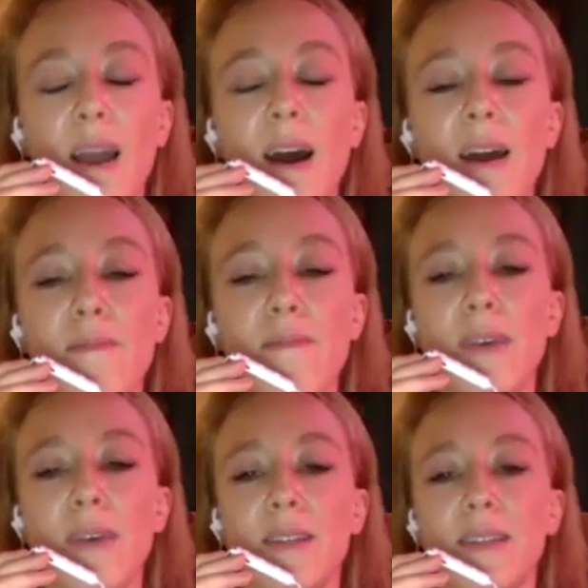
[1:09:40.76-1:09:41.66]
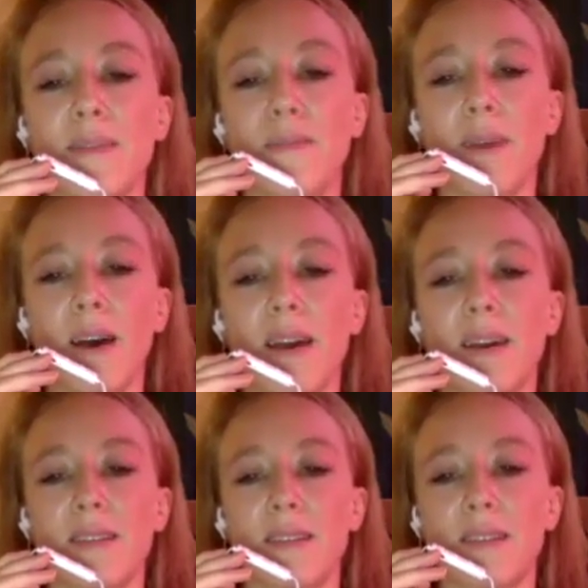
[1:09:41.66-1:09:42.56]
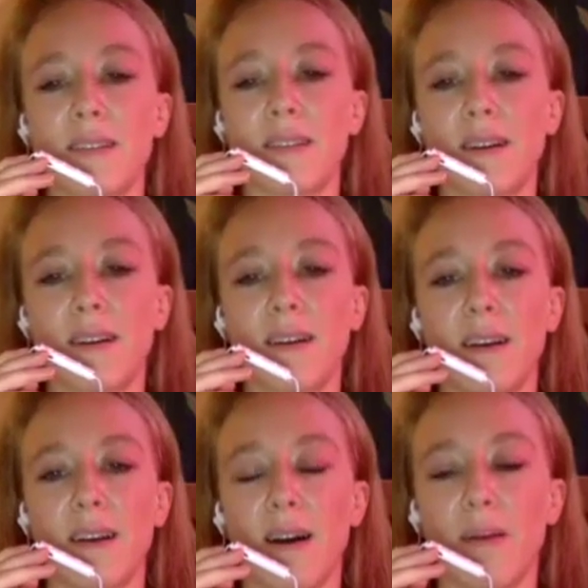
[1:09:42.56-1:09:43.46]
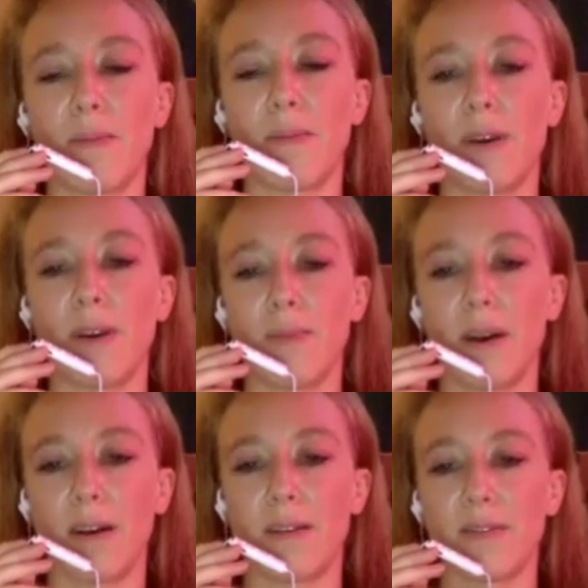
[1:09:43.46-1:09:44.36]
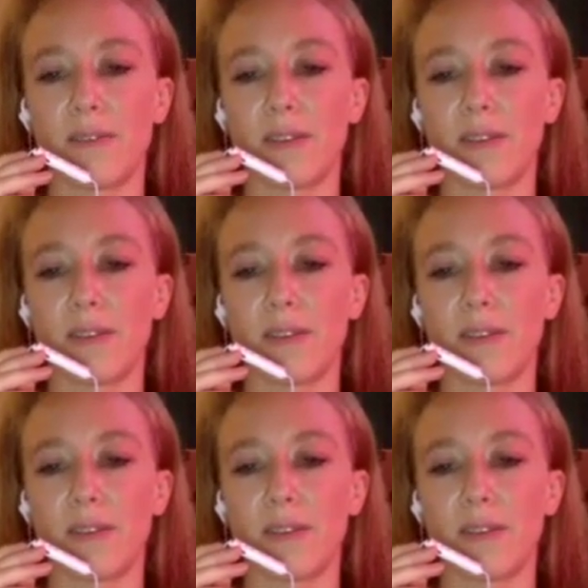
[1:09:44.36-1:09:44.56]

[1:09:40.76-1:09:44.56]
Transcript: I miss my sister up above.